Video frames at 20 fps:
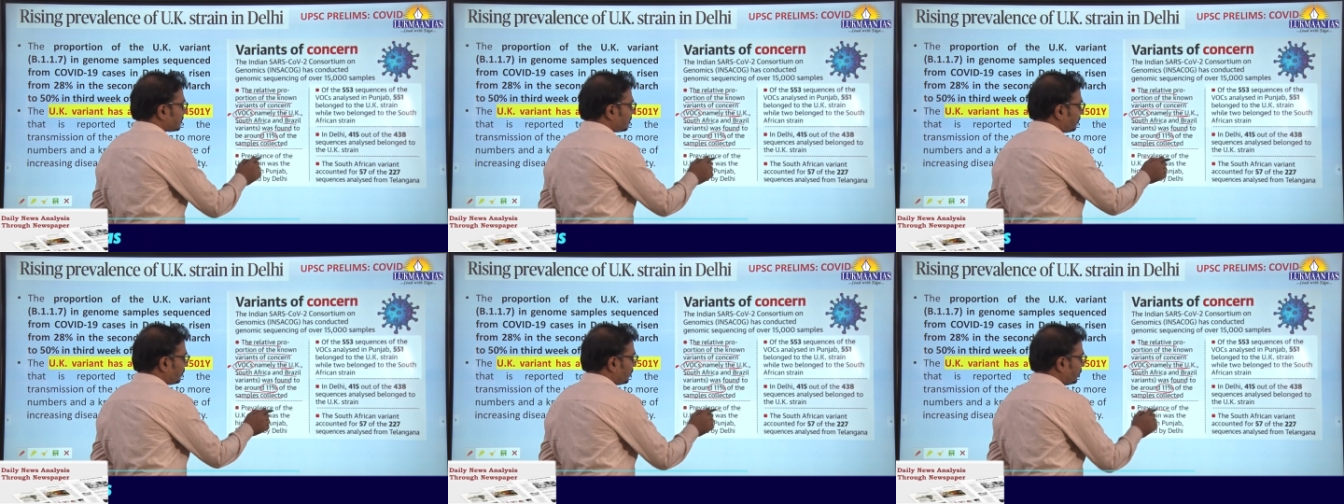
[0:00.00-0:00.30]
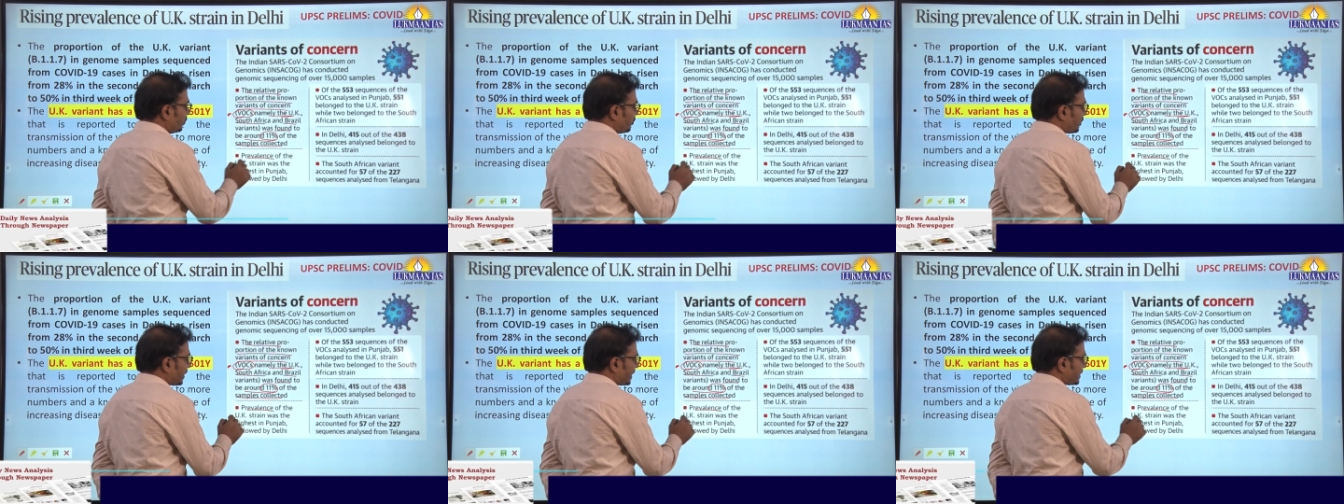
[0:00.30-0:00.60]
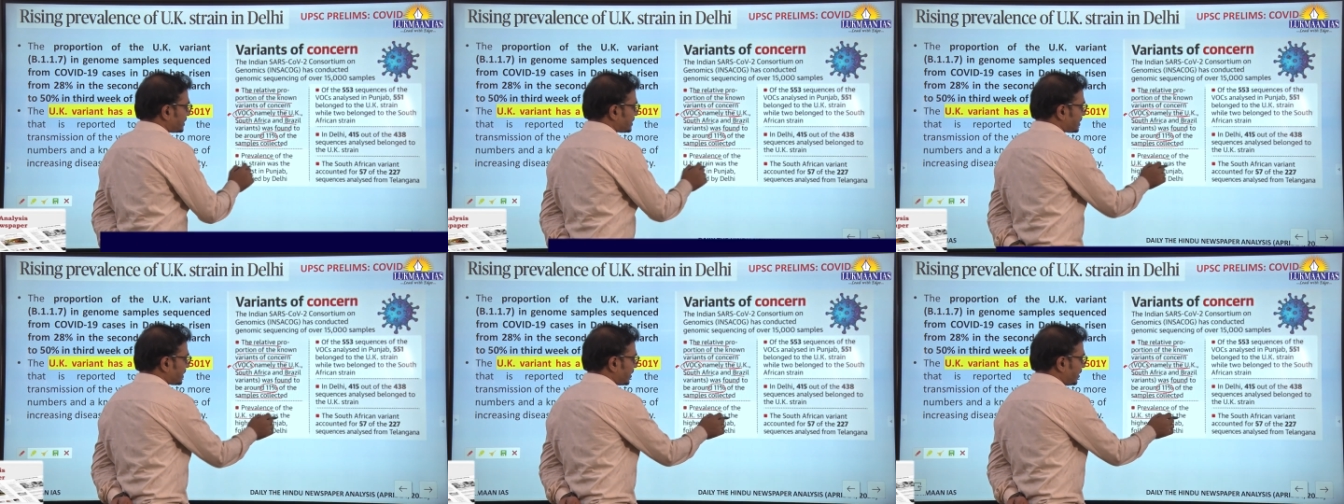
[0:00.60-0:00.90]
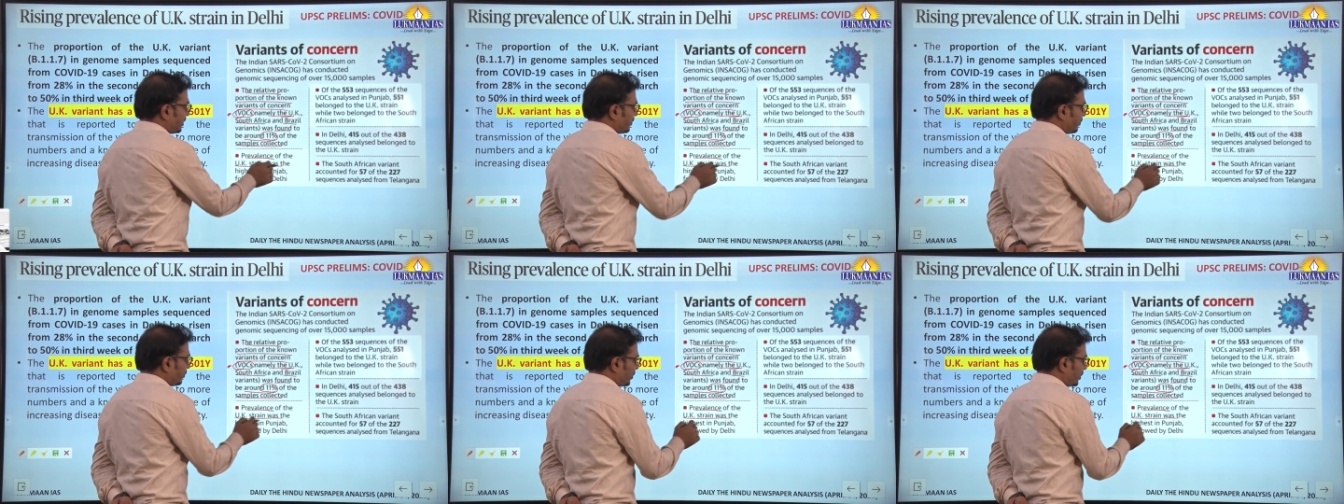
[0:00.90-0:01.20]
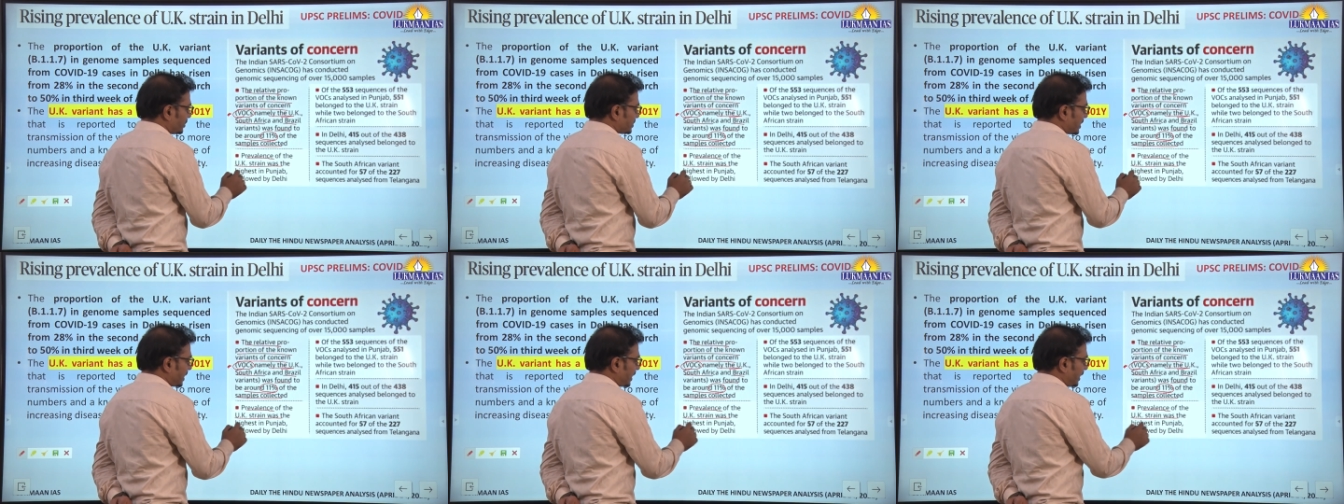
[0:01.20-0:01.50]
of U K strain
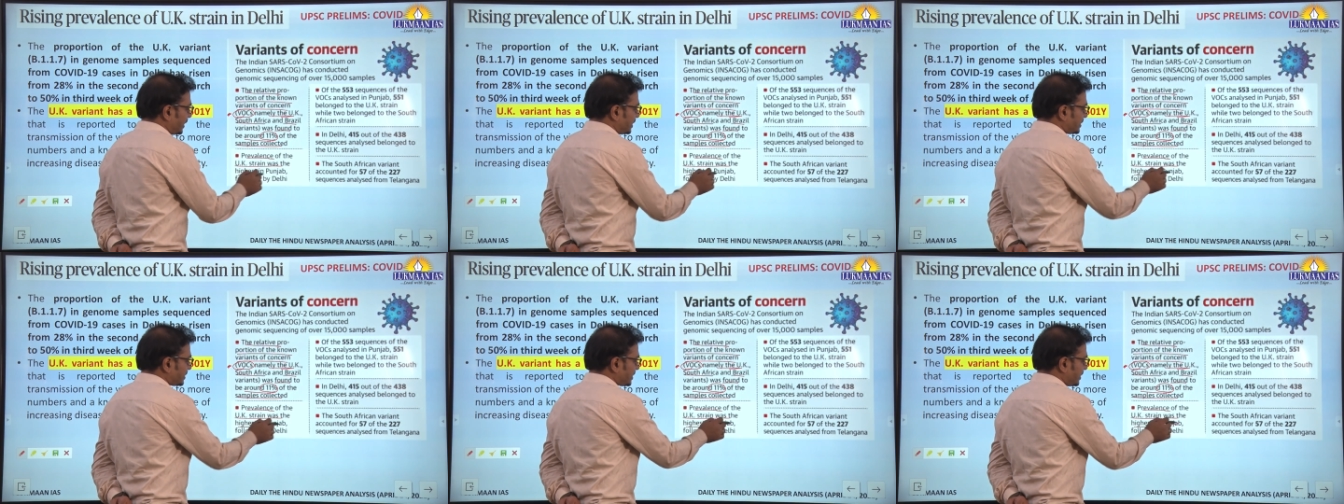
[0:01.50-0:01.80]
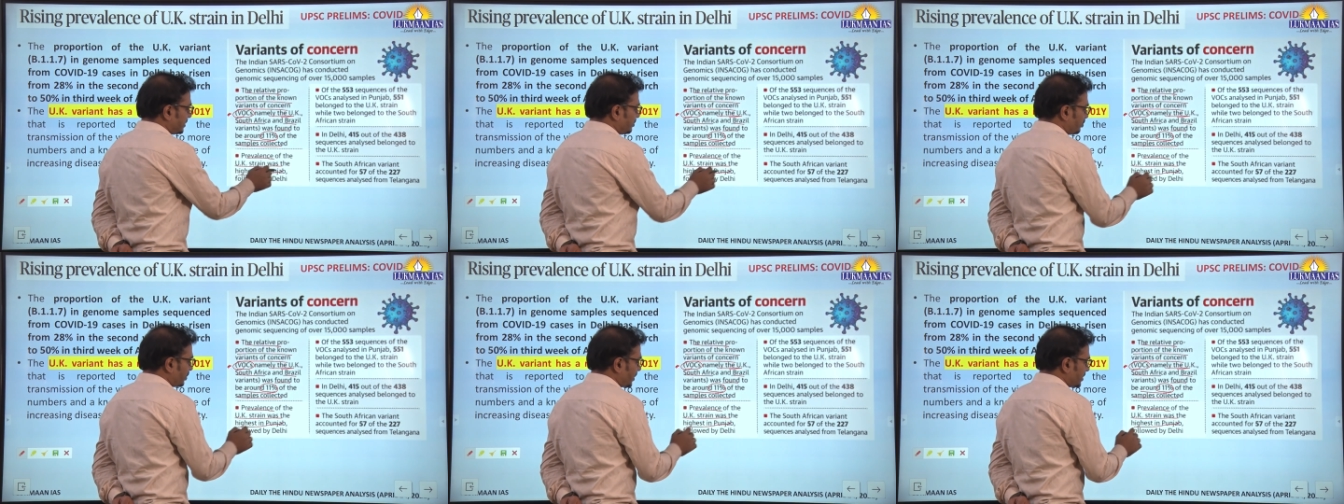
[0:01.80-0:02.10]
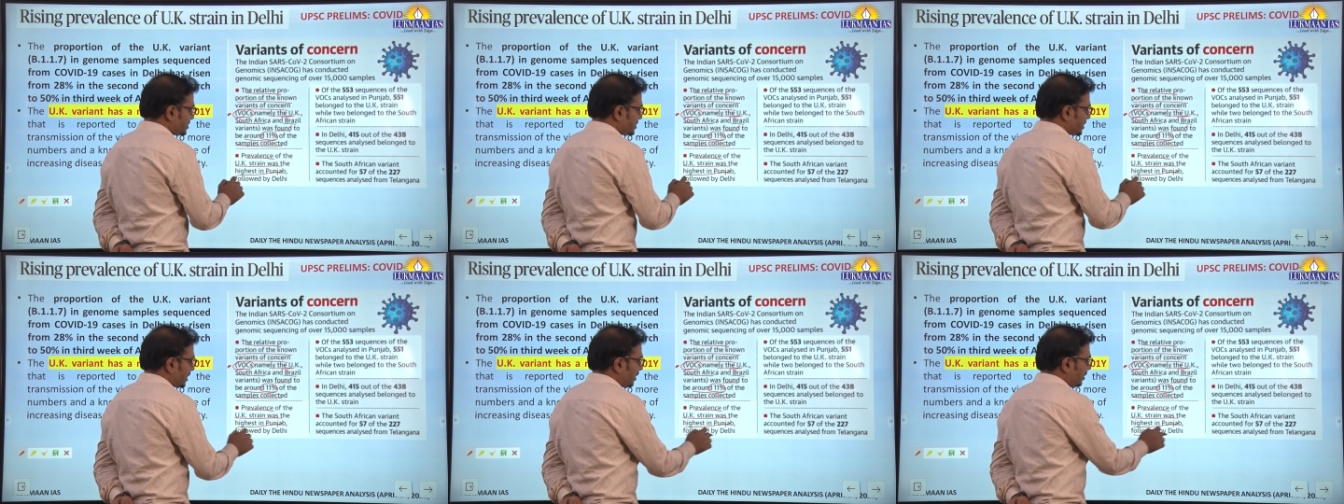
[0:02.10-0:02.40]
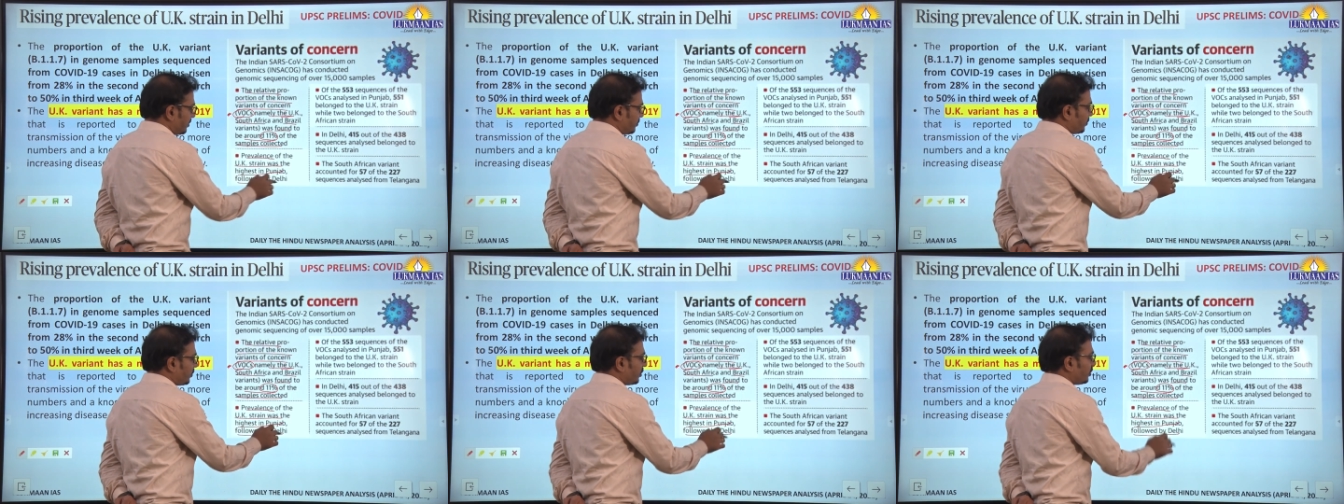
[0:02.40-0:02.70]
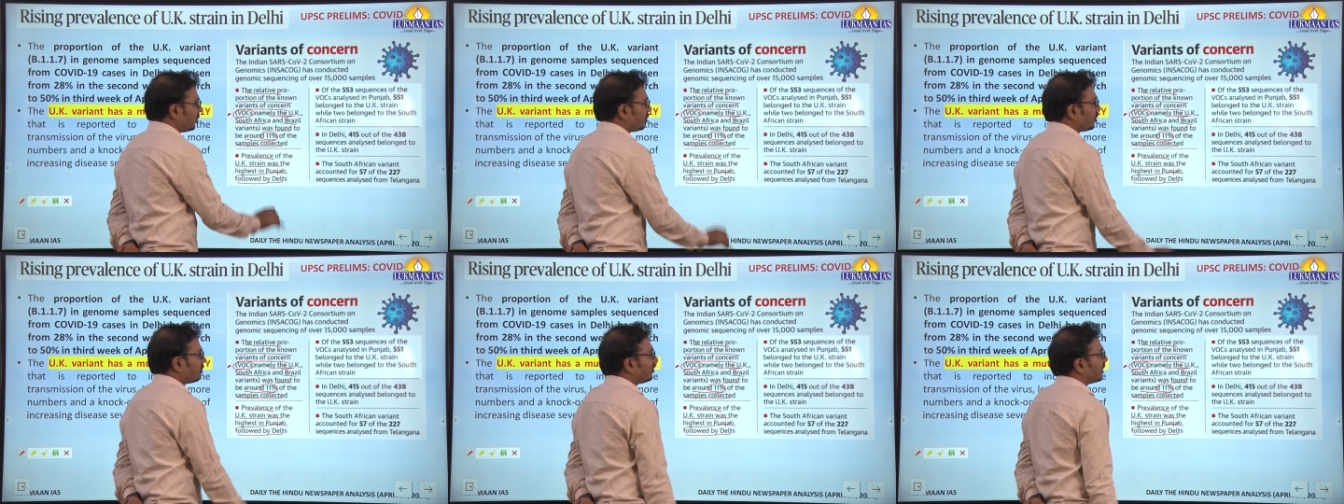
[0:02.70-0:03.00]
was highest in Punjab,
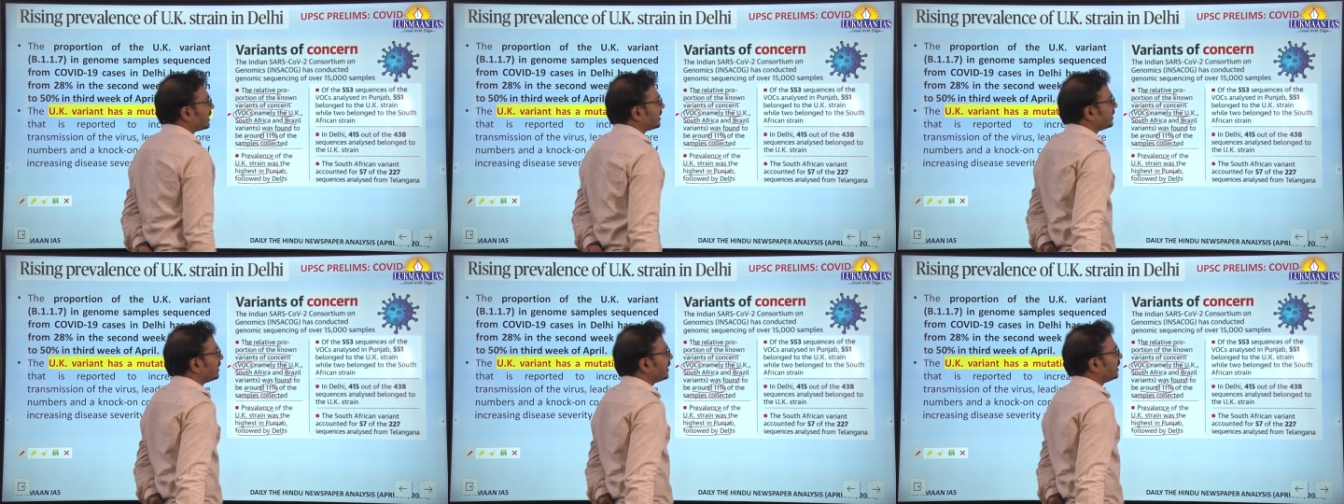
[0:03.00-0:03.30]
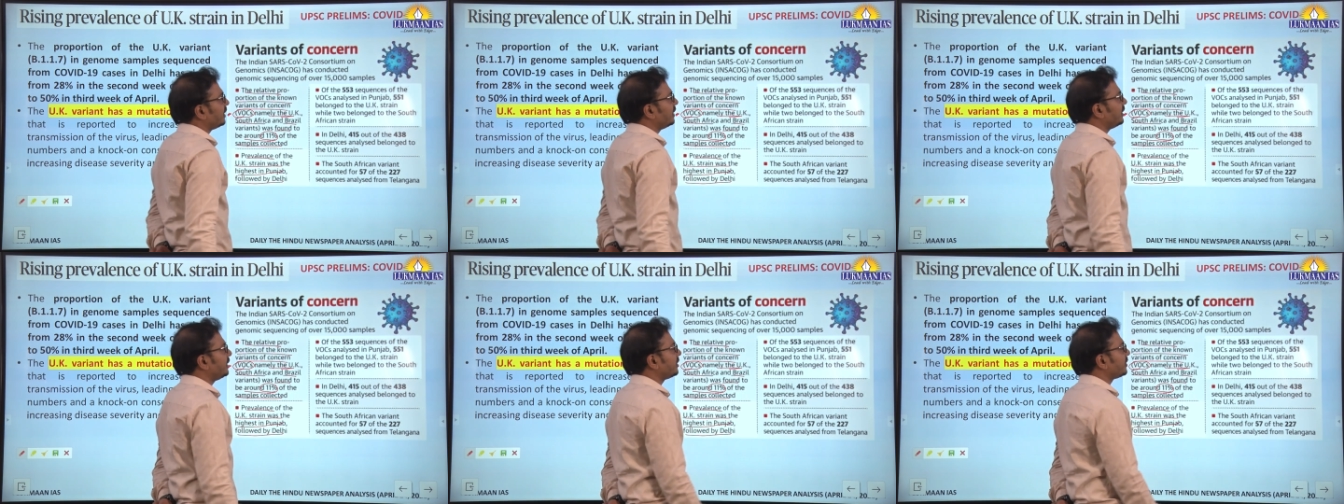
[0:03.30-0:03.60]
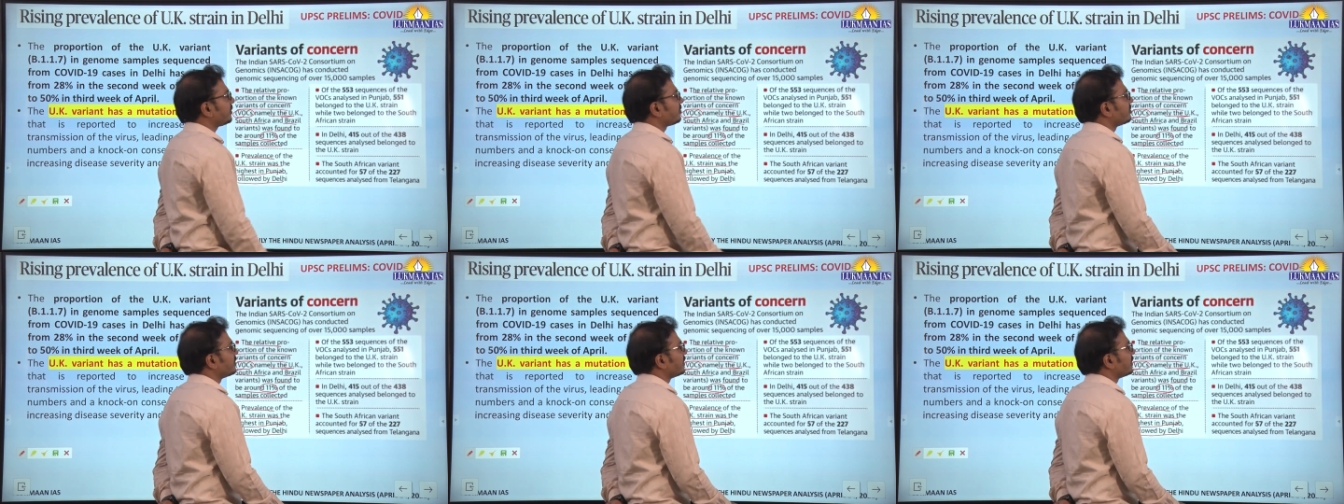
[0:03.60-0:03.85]
followed by Delhi,